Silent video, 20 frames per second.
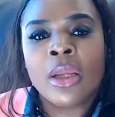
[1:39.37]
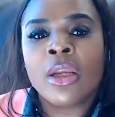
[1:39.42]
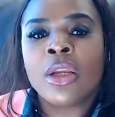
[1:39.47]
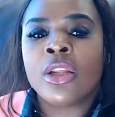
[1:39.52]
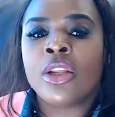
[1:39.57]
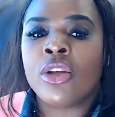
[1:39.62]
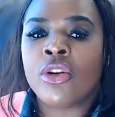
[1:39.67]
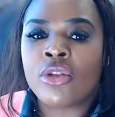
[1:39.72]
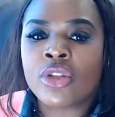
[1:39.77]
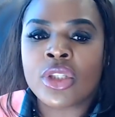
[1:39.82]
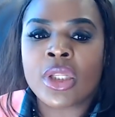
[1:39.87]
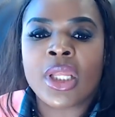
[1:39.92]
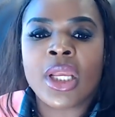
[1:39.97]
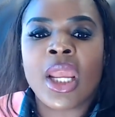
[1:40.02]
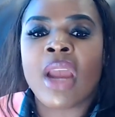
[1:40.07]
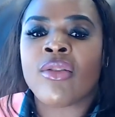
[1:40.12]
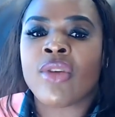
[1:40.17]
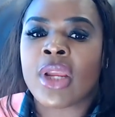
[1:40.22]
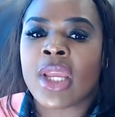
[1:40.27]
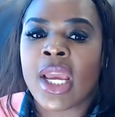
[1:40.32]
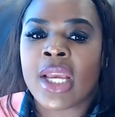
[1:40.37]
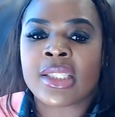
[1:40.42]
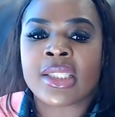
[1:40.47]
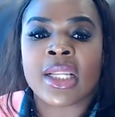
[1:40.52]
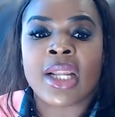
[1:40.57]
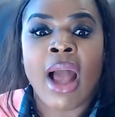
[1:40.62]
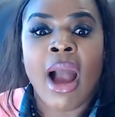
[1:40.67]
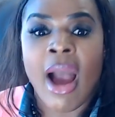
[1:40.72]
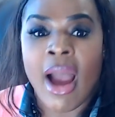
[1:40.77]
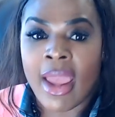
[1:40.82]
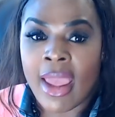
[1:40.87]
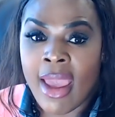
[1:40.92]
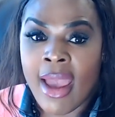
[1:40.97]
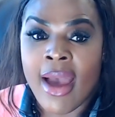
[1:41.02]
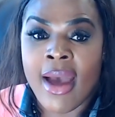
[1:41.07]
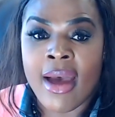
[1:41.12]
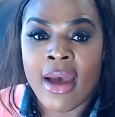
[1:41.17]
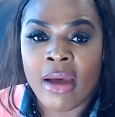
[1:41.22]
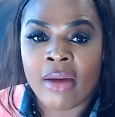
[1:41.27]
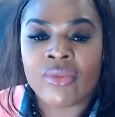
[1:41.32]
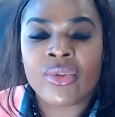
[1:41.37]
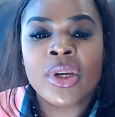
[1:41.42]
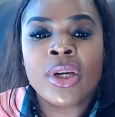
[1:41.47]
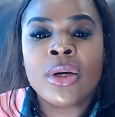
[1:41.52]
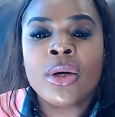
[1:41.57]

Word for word: Usually, every case that I have,